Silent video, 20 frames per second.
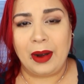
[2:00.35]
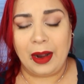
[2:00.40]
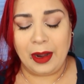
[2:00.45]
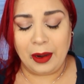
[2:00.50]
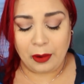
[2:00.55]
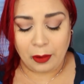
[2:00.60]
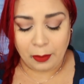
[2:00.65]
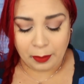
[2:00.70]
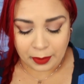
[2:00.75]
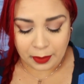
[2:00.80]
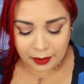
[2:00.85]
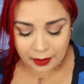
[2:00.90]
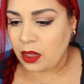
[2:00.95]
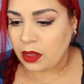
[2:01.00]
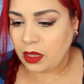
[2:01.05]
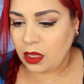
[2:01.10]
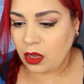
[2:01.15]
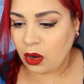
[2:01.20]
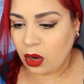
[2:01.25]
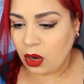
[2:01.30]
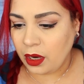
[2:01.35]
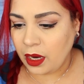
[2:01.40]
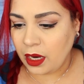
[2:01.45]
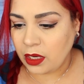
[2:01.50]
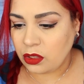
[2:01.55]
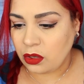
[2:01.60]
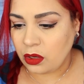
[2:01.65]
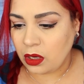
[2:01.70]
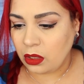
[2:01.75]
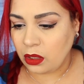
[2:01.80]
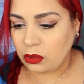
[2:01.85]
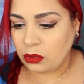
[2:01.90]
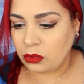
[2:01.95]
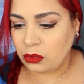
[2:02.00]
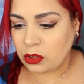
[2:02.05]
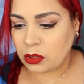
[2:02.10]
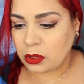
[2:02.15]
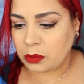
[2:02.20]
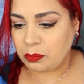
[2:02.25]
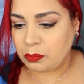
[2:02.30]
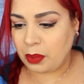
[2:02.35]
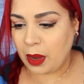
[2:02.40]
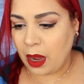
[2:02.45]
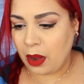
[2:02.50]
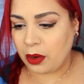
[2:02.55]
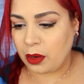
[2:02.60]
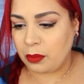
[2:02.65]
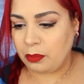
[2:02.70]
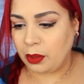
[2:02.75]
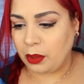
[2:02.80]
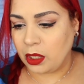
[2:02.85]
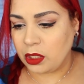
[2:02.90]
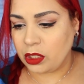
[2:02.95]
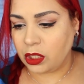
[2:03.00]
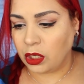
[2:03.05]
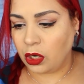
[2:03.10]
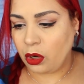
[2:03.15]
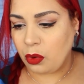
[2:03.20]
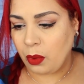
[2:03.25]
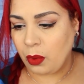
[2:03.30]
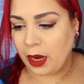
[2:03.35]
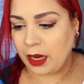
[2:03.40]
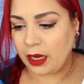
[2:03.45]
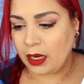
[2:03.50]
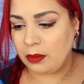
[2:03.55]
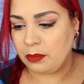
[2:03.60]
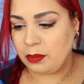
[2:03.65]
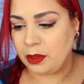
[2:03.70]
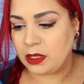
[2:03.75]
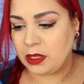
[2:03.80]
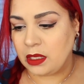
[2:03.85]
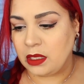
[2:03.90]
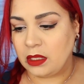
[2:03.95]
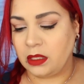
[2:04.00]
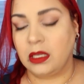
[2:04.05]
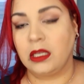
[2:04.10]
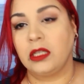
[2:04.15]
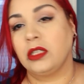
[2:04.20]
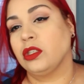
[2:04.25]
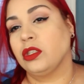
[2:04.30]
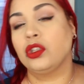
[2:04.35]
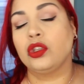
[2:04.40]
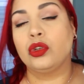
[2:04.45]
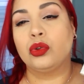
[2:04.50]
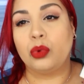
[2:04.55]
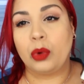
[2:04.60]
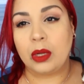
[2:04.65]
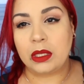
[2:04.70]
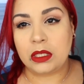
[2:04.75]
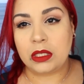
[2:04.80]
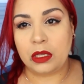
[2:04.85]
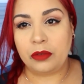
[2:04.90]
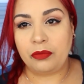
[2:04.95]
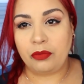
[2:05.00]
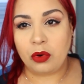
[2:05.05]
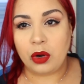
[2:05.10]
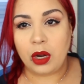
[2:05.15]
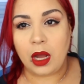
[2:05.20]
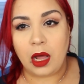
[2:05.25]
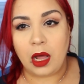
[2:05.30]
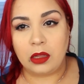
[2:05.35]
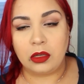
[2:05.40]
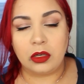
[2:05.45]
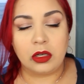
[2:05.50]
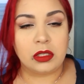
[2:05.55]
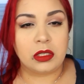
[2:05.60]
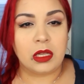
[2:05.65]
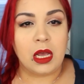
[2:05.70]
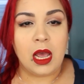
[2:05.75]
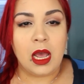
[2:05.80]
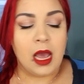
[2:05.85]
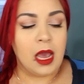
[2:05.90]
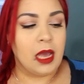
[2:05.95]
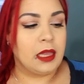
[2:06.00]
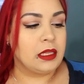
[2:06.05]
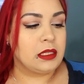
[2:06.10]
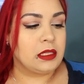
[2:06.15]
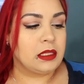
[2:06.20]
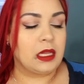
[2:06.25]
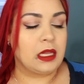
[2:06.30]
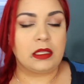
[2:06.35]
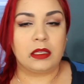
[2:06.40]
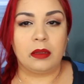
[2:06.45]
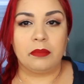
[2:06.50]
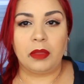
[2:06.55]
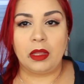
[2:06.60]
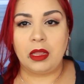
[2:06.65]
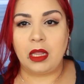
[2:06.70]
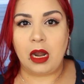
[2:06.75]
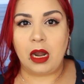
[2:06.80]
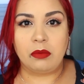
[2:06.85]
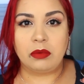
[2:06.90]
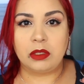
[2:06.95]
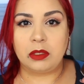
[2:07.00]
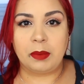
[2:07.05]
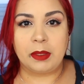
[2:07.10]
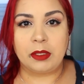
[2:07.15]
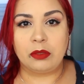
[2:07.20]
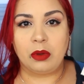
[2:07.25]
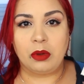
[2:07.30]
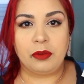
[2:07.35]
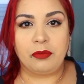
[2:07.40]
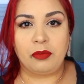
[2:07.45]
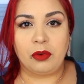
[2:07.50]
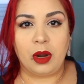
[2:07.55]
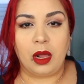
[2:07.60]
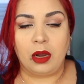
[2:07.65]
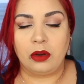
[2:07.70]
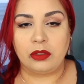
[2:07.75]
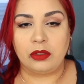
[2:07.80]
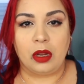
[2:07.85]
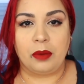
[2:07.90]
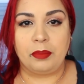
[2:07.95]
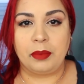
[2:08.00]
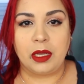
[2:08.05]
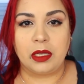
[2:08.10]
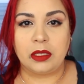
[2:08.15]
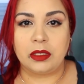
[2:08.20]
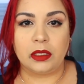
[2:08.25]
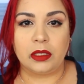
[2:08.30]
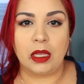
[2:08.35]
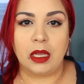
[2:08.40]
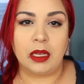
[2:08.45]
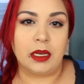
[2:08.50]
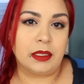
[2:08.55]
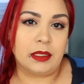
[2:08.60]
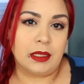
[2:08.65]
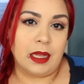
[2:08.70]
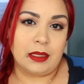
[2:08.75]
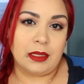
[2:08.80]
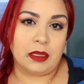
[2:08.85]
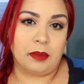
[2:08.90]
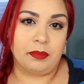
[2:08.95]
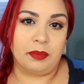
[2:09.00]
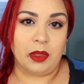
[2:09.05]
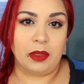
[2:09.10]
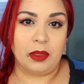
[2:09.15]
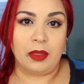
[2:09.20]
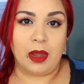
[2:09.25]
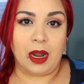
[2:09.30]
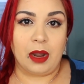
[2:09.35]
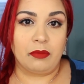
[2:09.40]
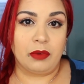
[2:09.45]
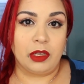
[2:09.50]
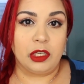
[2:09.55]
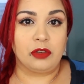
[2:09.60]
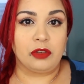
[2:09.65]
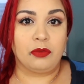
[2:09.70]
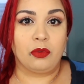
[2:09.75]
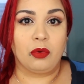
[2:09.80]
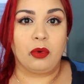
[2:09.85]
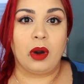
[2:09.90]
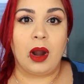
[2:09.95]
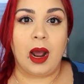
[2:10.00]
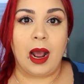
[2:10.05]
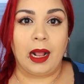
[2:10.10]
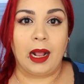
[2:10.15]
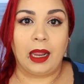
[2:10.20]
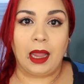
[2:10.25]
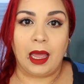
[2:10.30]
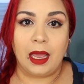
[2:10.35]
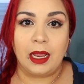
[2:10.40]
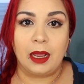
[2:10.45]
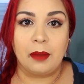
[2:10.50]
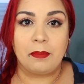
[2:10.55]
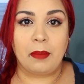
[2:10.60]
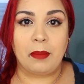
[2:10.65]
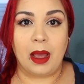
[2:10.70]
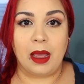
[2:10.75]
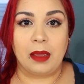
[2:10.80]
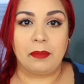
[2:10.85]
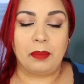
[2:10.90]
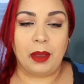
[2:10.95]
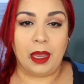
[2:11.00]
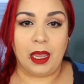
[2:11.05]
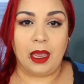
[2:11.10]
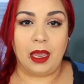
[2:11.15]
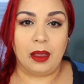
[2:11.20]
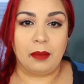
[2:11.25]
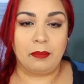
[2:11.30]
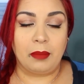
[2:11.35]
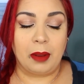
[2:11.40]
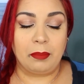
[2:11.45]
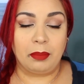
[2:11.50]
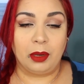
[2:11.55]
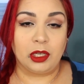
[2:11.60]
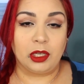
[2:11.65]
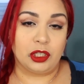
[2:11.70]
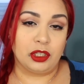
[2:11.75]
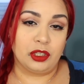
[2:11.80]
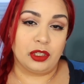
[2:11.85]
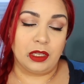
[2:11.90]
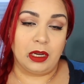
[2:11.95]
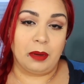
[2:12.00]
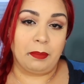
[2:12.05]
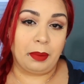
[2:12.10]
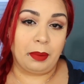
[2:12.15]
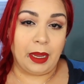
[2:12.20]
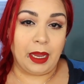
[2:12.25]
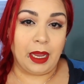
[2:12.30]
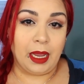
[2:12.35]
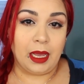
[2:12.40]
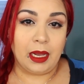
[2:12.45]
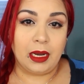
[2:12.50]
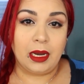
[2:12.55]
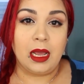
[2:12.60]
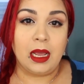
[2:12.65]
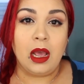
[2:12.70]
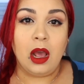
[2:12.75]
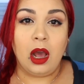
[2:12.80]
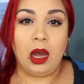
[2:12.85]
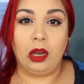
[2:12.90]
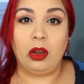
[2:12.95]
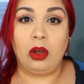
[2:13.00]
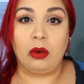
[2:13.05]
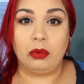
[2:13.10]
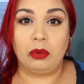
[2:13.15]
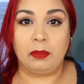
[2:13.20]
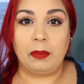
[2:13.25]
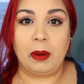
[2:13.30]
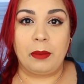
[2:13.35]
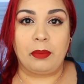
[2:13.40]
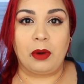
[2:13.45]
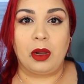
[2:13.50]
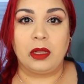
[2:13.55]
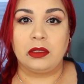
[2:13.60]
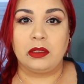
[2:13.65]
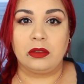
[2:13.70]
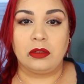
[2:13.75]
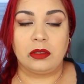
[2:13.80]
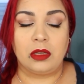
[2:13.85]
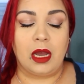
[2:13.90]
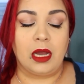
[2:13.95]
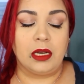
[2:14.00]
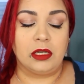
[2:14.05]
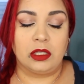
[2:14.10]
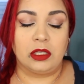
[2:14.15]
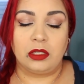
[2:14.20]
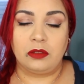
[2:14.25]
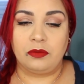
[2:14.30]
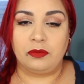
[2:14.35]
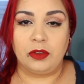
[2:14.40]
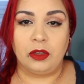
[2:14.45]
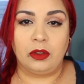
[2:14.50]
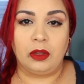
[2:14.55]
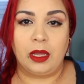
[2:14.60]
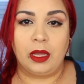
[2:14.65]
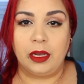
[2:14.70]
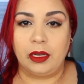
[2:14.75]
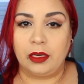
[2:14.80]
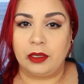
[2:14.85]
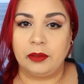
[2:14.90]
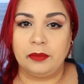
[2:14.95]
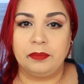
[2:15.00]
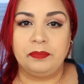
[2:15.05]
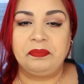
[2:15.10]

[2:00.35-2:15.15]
I hope. The All Natural Loose Powder Blush in Hawaiian Hibiscus is twenty-four dollars, and this is not something that I would spend twenty-four dollars on because it is not something that I reach for. I like my pan, my blushers in a pan along with my bronzers. I just feel like